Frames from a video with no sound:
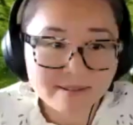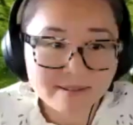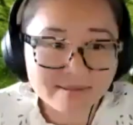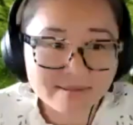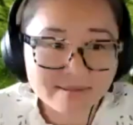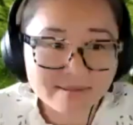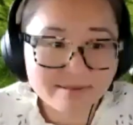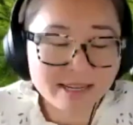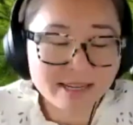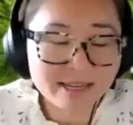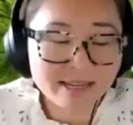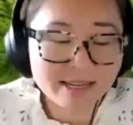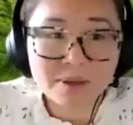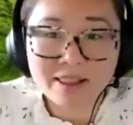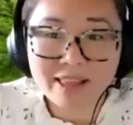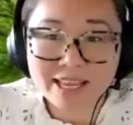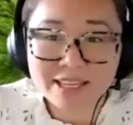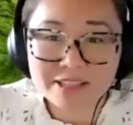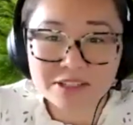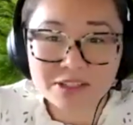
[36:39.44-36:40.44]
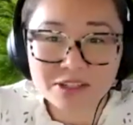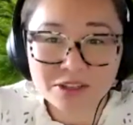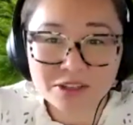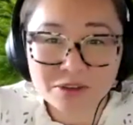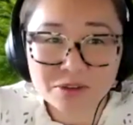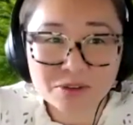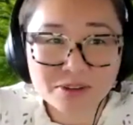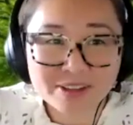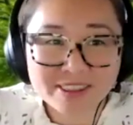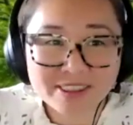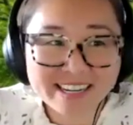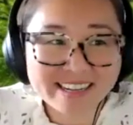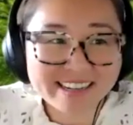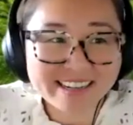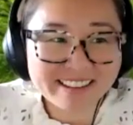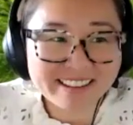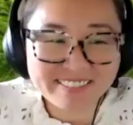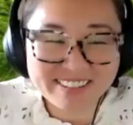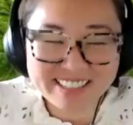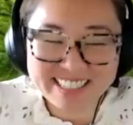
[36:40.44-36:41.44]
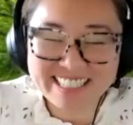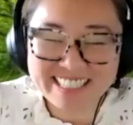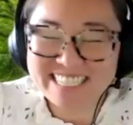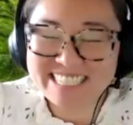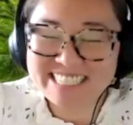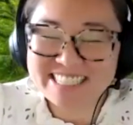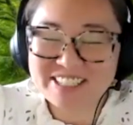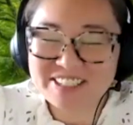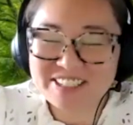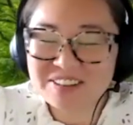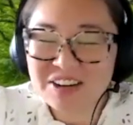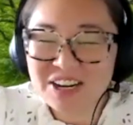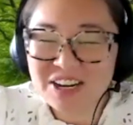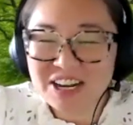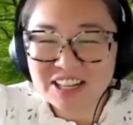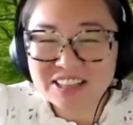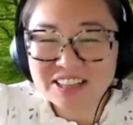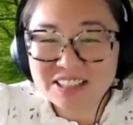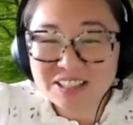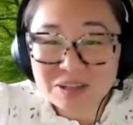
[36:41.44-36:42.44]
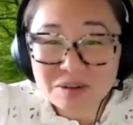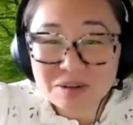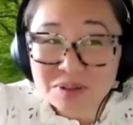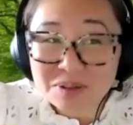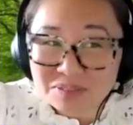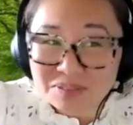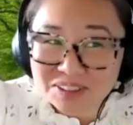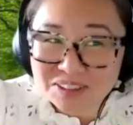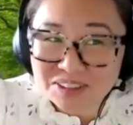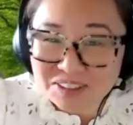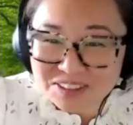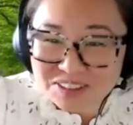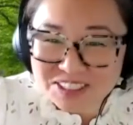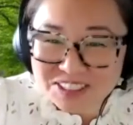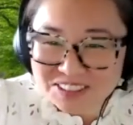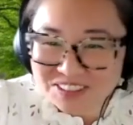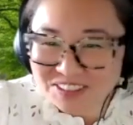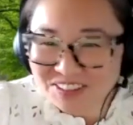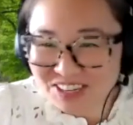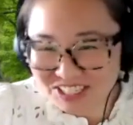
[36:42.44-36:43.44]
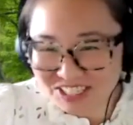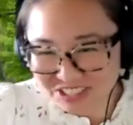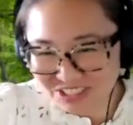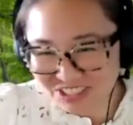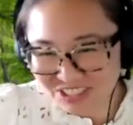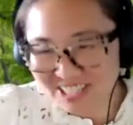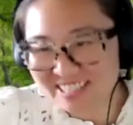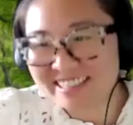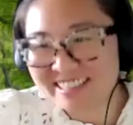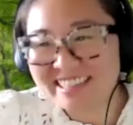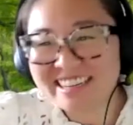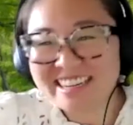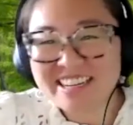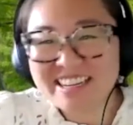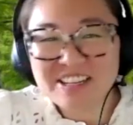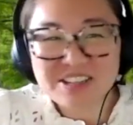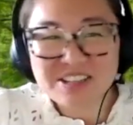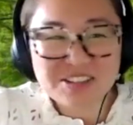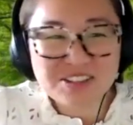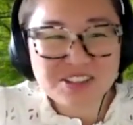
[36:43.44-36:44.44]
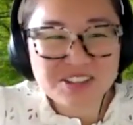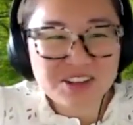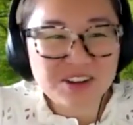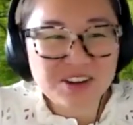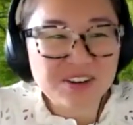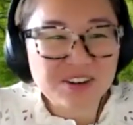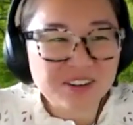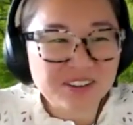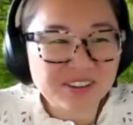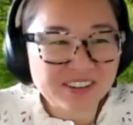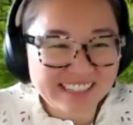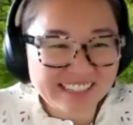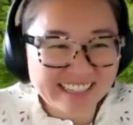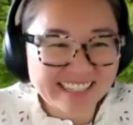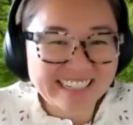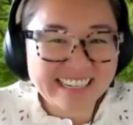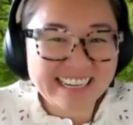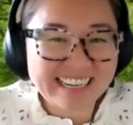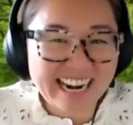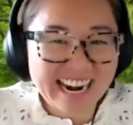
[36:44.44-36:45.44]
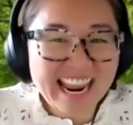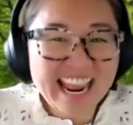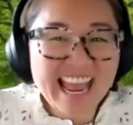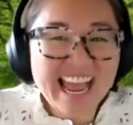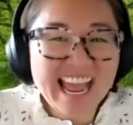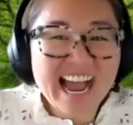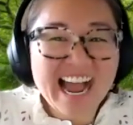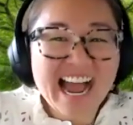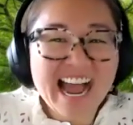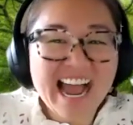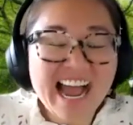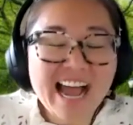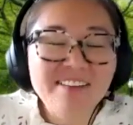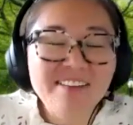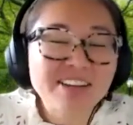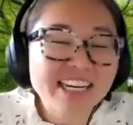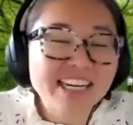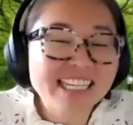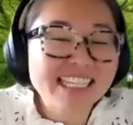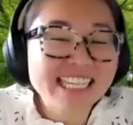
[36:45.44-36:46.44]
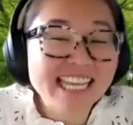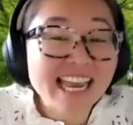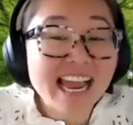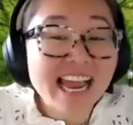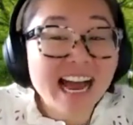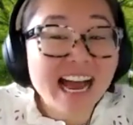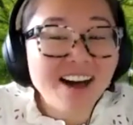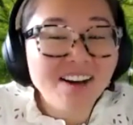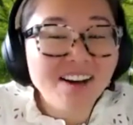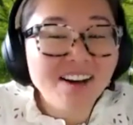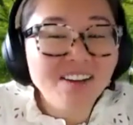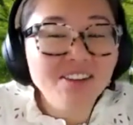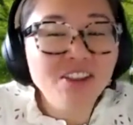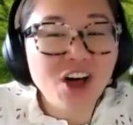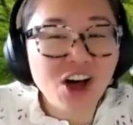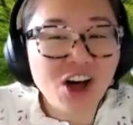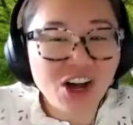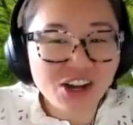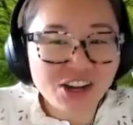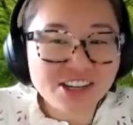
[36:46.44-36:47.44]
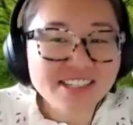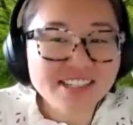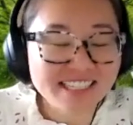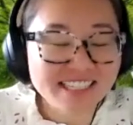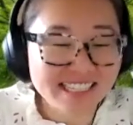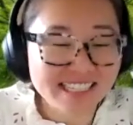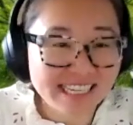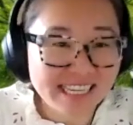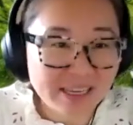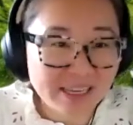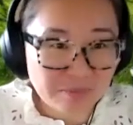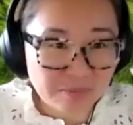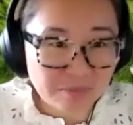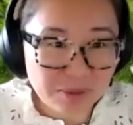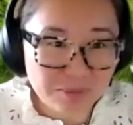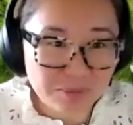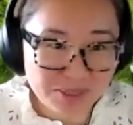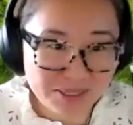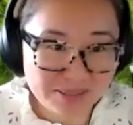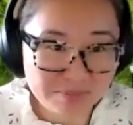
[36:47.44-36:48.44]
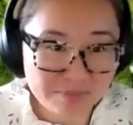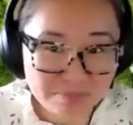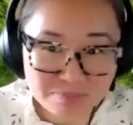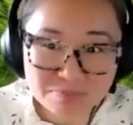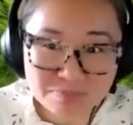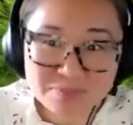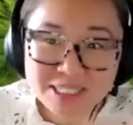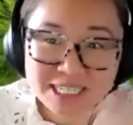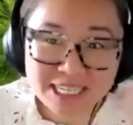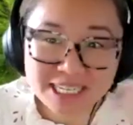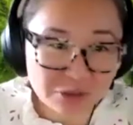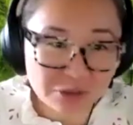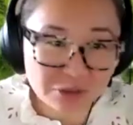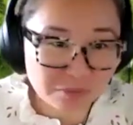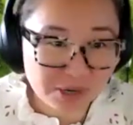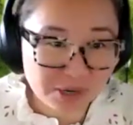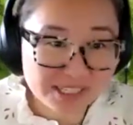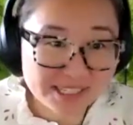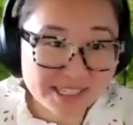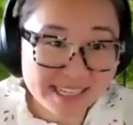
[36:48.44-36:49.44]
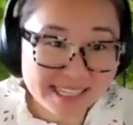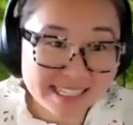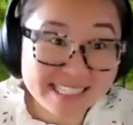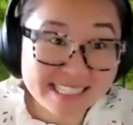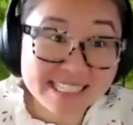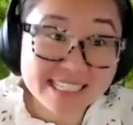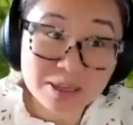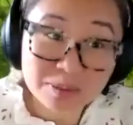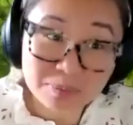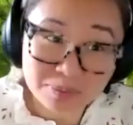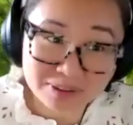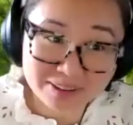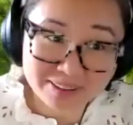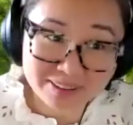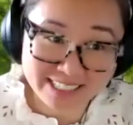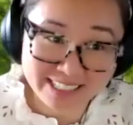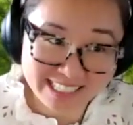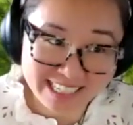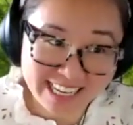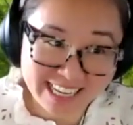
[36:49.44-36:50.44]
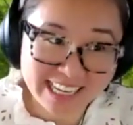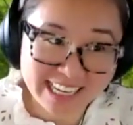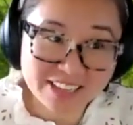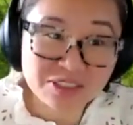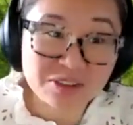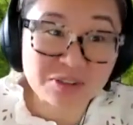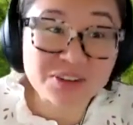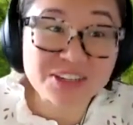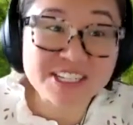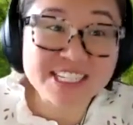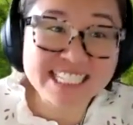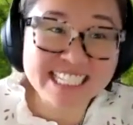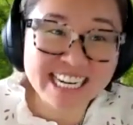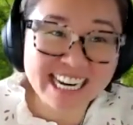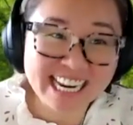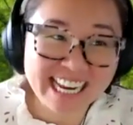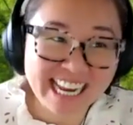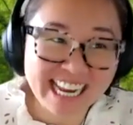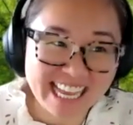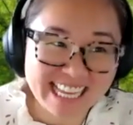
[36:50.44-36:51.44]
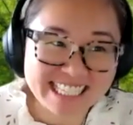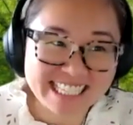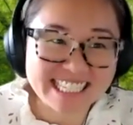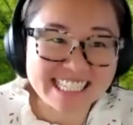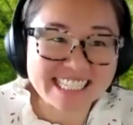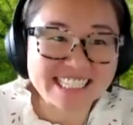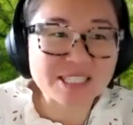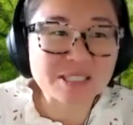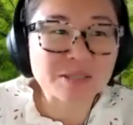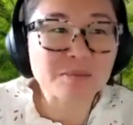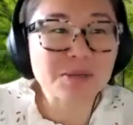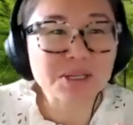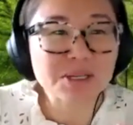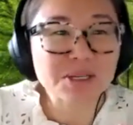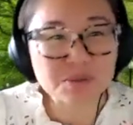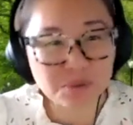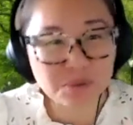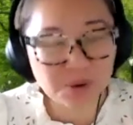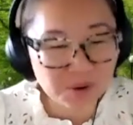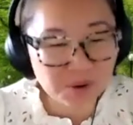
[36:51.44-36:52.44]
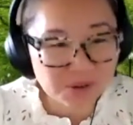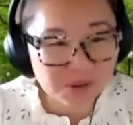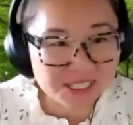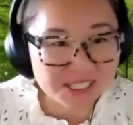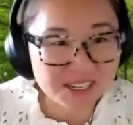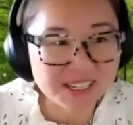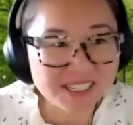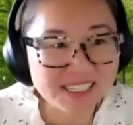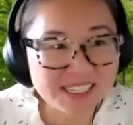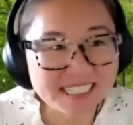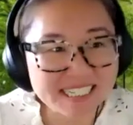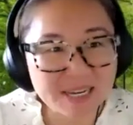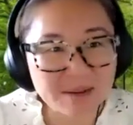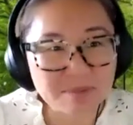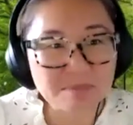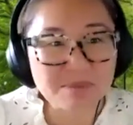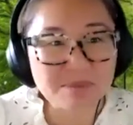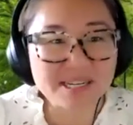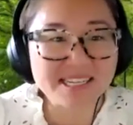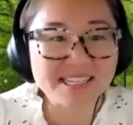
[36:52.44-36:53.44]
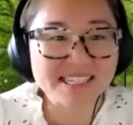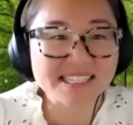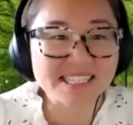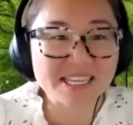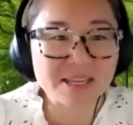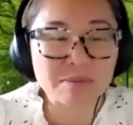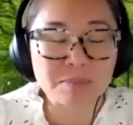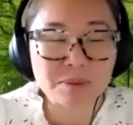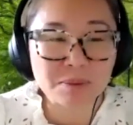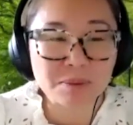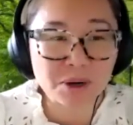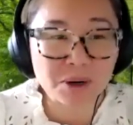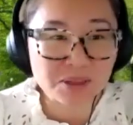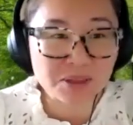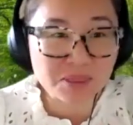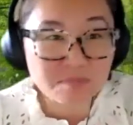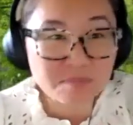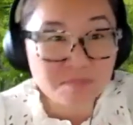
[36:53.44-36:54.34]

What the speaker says: Nick, maybe I'll ask you, and then LaVette, I'll ask you a little bit of a loaded question. So I'm going to say, how long does the implementation process typically take? And the reason I ask this is because we're always talking to companies that maybe are in the